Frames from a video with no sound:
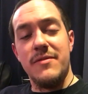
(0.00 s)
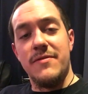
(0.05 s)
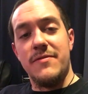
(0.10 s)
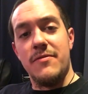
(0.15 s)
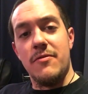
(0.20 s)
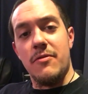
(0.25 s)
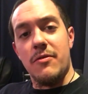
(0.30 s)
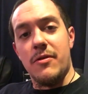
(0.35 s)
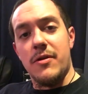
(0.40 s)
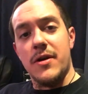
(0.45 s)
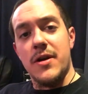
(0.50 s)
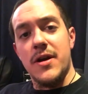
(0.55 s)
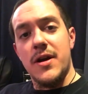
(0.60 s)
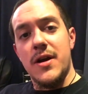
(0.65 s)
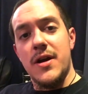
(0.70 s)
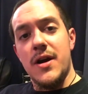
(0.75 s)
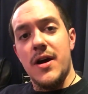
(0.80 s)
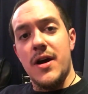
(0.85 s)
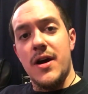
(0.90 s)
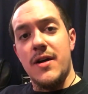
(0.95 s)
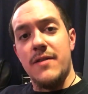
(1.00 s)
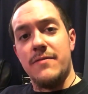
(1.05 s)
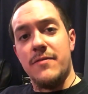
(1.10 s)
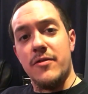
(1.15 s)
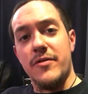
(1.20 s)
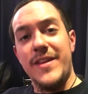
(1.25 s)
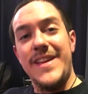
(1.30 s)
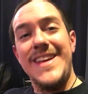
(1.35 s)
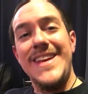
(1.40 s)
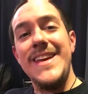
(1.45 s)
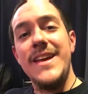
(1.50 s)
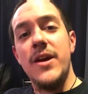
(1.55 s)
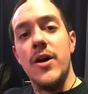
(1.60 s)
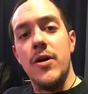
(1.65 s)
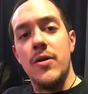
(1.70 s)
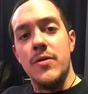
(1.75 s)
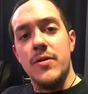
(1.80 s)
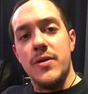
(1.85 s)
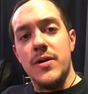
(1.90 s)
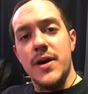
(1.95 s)
before, for the
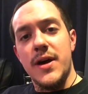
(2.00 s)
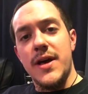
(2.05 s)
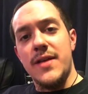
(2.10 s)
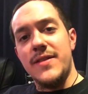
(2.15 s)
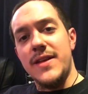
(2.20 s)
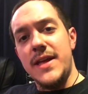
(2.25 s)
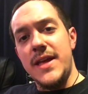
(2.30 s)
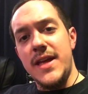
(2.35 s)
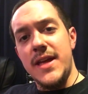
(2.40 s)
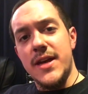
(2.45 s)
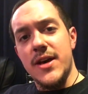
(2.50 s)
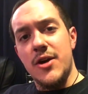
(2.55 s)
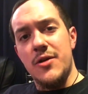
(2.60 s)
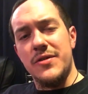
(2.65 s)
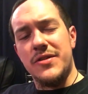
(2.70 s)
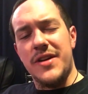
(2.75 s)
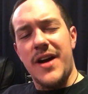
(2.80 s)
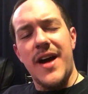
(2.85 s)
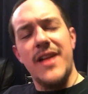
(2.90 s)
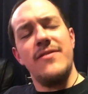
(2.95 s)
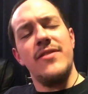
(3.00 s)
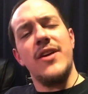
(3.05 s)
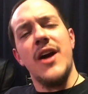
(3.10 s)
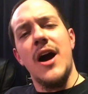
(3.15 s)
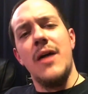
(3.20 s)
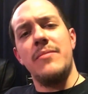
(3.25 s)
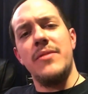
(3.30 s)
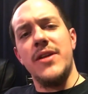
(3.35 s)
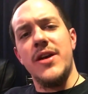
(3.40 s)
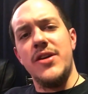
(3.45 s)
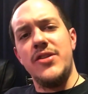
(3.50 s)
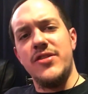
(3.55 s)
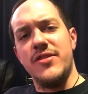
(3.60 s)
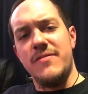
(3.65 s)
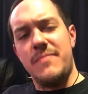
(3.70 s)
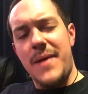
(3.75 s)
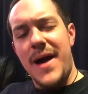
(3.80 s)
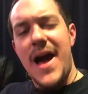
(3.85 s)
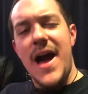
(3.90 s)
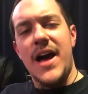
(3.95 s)
ego. And the ego is kind of a combination
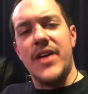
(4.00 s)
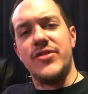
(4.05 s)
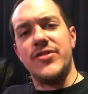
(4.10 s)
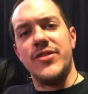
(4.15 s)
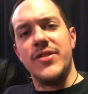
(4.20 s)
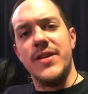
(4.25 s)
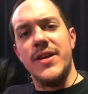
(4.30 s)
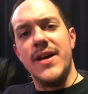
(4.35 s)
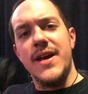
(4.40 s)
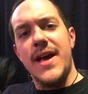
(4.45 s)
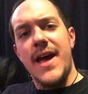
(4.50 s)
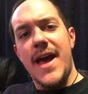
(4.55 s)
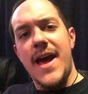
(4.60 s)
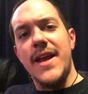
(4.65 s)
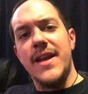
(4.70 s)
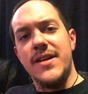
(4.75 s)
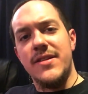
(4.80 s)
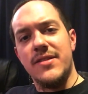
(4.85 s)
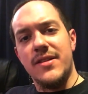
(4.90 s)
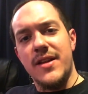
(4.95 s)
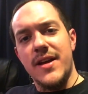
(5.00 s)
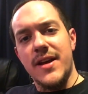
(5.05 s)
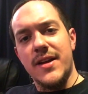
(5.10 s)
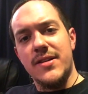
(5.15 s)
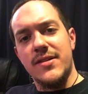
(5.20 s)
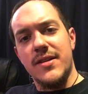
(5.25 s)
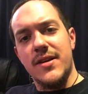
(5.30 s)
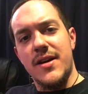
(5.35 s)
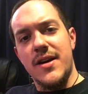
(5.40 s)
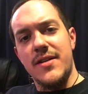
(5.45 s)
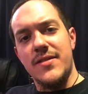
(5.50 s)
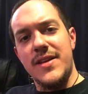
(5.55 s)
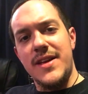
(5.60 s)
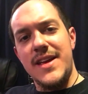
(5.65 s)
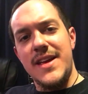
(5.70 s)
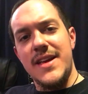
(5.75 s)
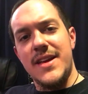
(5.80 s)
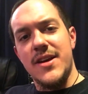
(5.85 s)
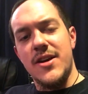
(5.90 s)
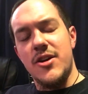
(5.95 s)
of passion and intellect. The
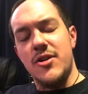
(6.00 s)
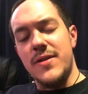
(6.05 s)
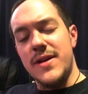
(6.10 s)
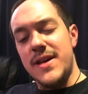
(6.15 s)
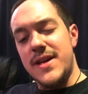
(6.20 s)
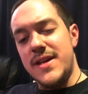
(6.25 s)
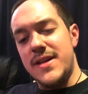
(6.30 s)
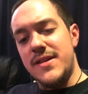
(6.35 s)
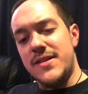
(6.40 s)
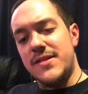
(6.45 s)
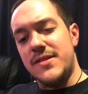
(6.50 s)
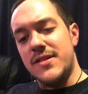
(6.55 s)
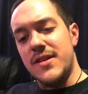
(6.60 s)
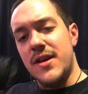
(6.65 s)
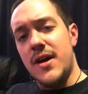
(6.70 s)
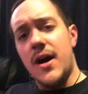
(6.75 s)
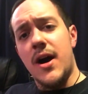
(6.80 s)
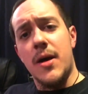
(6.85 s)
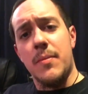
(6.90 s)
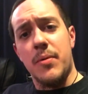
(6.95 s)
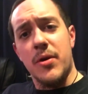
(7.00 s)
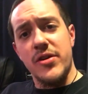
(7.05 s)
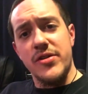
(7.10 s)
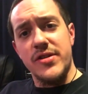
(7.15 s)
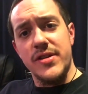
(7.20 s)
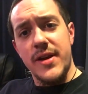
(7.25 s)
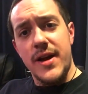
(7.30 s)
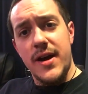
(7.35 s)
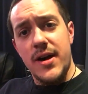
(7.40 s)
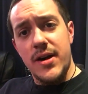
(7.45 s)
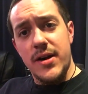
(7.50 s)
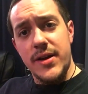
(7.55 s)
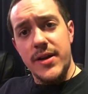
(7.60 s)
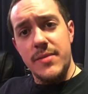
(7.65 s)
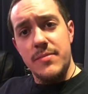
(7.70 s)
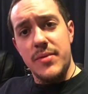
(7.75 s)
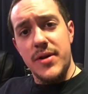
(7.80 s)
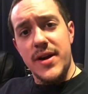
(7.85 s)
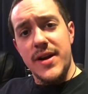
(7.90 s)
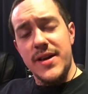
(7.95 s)
ego is our
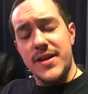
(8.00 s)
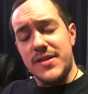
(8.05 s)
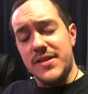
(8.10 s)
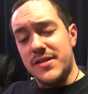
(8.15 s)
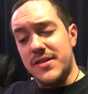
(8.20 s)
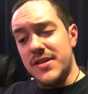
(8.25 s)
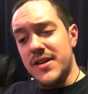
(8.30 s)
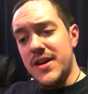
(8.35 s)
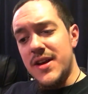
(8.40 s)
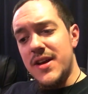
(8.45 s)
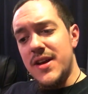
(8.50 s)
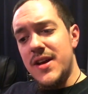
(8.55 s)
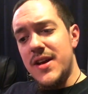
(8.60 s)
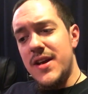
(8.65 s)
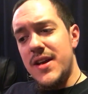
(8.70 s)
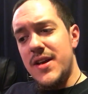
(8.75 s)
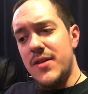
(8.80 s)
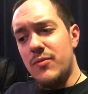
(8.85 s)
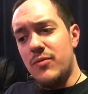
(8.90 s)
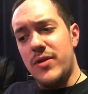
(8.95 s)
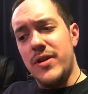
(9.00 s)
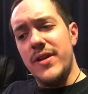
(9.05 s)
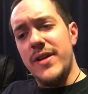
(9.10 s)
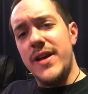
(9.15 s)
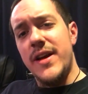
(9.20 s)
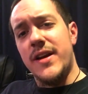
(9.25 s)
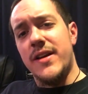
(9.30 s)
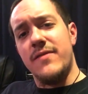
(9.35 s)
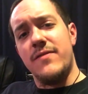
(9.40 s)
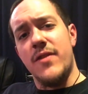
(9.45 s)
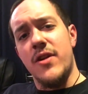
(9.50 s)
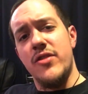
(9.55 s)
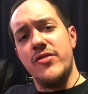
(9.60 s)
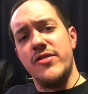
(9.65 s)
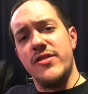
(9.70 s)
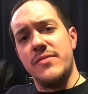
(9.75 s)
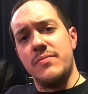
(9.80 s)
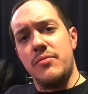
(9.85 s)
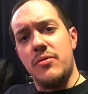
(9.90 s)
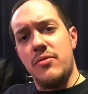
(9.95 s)
personality, but it's really a
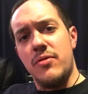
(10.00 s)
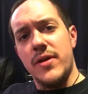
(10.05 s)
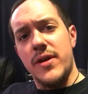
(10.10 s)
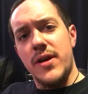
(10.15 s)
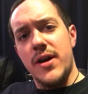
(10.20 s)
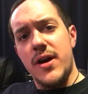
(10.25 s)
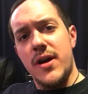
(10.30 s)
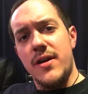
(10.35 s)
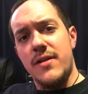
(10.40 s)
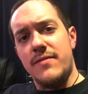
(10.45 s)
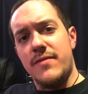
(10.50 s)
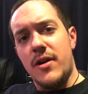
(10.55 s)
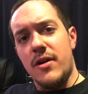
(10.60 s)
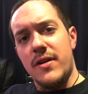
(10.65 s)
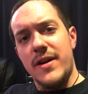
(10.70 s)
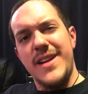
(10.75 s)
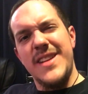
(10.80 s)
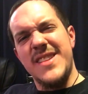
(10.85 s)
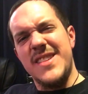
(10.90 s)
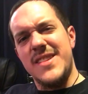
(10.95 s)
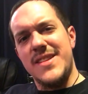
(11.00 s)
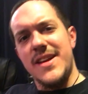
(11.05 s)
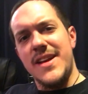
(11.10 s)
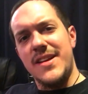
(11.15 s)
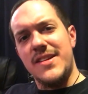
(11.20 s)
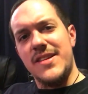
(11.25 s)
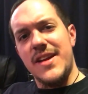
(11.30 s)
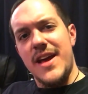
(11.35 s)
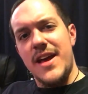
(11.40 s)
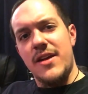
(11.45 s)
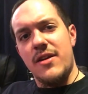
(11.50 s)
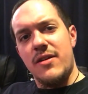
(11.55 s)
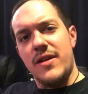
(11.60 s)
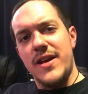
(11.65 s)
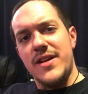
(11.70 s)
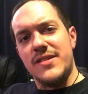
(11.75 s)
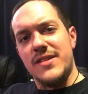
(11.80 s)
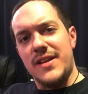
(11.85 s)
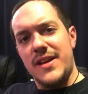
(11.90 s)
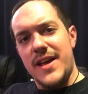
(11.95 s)
convergence point of our instinct and our
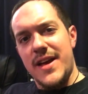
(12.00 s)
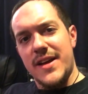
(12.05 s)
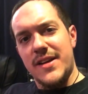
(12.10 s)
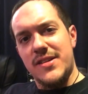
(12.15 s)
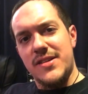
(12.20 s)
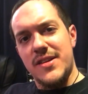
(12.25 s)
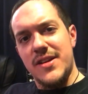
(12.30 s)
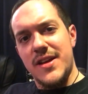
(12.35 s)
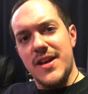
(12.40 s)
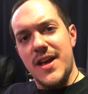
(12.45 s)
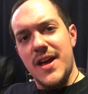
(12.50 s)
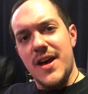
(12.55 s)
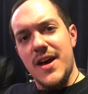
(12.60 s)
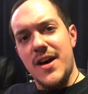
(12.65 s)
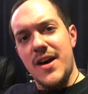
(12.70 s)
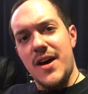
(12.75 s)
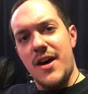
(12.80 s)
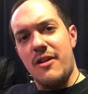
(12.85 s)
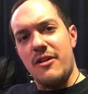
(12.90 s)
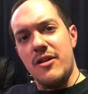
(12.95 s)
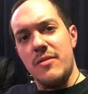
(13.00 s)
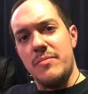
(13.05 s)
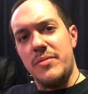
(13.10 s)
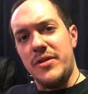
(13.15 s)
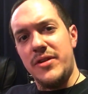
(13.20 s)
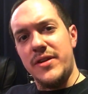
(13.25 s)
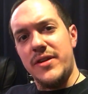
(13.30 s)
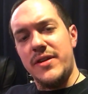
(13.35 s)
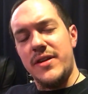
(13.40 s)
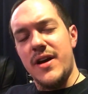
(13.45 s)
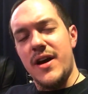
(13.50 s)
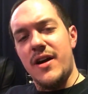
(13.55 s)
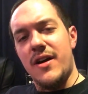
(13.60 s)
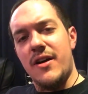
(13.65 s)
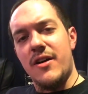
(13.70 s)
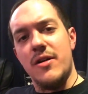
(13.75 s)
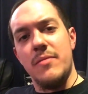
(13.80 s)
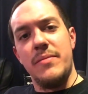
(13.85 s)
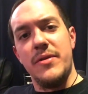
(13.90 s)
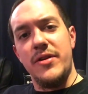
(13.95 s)
intellect, our
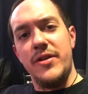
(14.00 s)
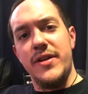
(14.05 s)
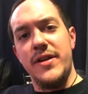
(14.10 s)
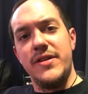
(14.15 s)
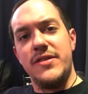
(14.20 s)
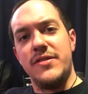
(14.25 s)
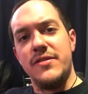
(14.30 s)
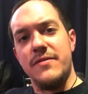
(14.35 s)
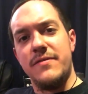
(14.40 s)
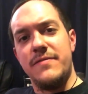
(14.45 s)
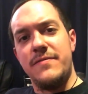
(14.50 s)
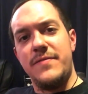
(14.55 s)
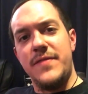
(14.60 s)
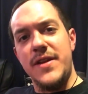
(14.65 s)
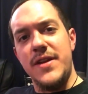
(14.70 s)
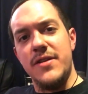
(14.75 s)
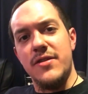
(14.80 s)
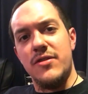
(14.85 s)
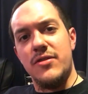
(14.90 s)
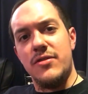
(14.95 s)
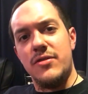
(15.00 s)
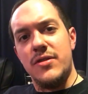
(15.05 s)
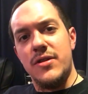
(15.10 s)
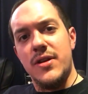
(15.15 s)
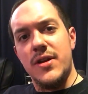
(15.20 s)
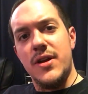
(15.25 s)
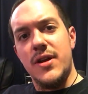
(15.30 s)
ability to feel